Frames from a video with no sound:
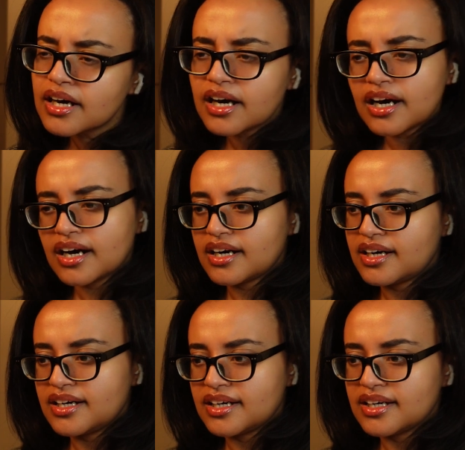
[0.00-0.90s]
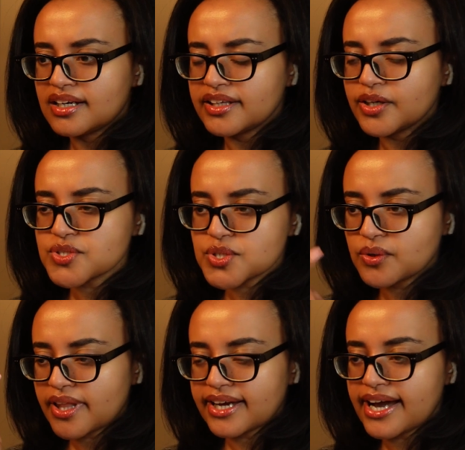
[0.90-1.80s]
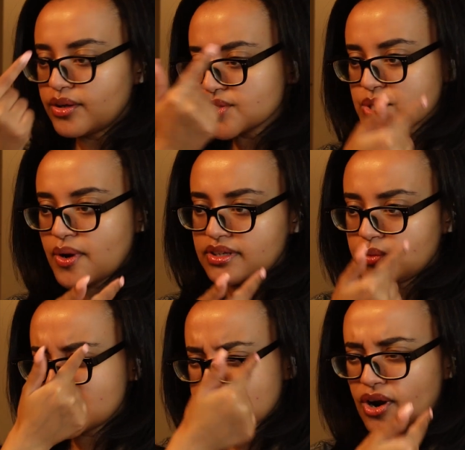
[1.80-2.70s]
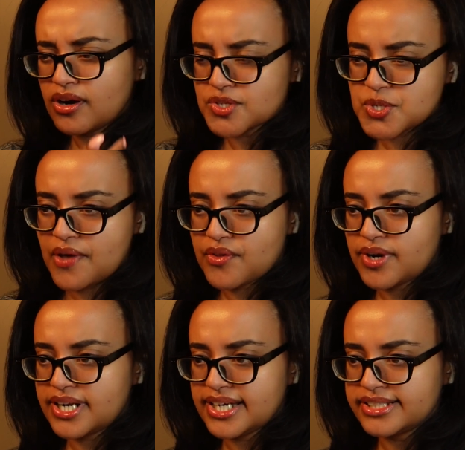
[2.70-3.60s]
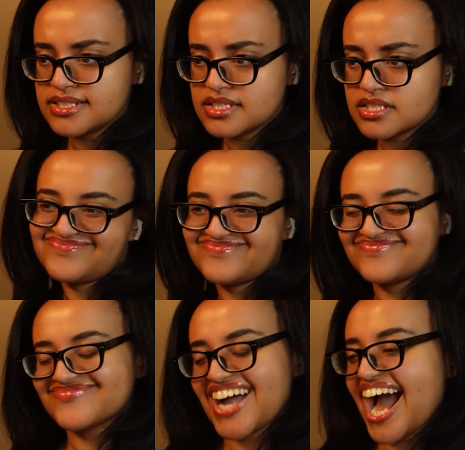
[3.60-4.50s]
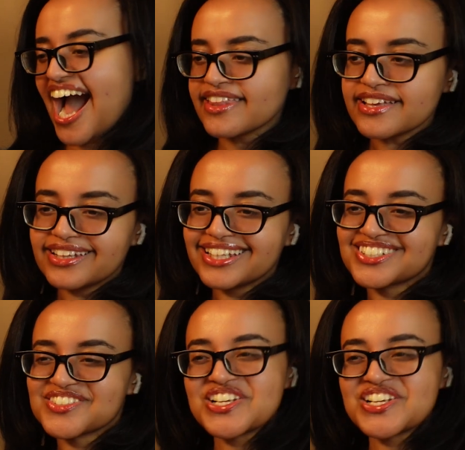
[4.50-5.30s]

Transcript: Huh. That guy also with the scar also had the red eyes. I think I like this